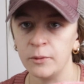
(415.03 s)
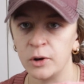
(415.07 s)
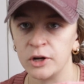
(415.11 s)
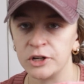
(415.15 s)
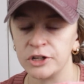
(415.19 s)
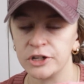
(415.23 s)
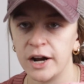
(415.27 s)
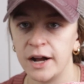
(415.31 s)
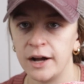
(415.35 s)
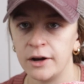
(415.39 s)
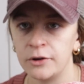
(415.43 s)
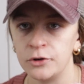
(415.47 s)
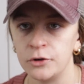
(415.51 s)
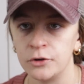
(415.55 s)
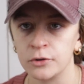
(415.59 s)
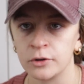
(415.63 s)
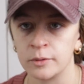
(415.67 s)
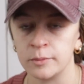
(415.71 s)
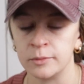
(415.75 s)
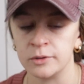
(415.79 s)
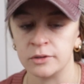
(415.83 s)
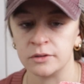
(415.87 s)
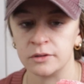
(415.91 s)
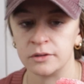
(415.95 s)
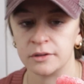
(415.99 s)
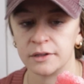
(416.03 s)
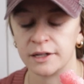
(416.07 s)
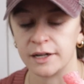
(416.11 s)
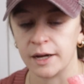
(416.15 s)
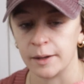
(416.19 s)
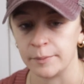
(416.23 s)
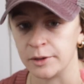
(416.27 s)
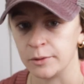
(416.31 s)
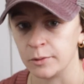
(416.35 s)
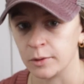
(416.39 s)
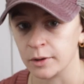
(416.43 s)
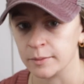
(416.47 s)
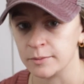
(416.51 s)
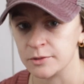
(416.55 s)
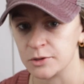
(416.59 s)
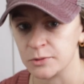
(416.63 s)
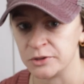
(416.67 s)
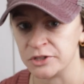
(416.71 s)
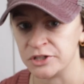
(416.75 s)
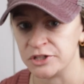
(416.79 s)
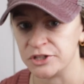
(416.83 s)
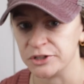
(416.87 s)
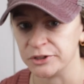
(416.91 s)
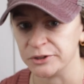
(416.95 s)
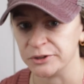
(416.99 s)
wonder how normal gummy worms
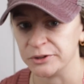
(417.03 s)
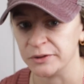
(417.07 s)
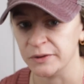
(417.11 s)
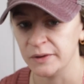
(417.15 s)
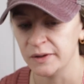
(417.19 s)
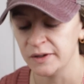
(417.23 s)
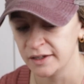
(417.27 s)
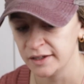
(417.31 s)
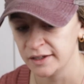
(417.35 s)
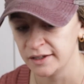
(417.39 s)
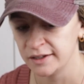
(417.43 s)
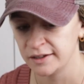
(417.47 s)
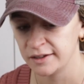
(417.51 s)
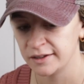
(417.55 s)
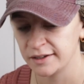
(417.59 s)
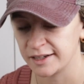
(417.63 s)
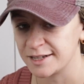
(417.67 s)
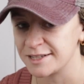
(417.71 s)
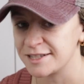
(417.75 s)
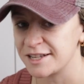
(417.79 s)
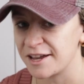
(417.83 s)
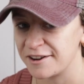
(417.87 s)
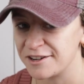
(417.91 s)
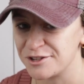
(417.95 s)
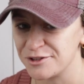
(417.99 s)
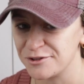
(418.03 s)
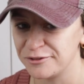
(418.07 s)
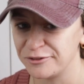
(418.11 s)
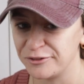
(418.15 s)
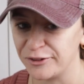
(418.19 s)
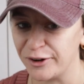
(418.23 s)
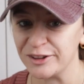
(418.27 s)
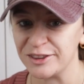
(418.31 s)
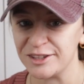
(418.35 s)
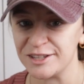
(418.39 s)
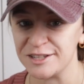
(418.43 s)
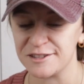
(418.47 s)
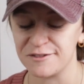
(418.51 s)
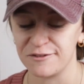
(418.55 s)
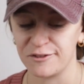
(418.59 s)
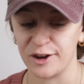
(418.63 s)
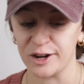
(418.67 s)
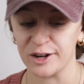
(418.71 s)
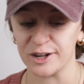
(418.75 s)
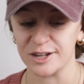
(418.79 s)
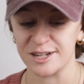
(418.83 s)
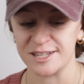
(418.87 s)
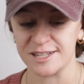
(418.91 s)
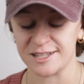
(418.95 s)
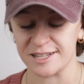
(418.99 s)
would do, because I do find these very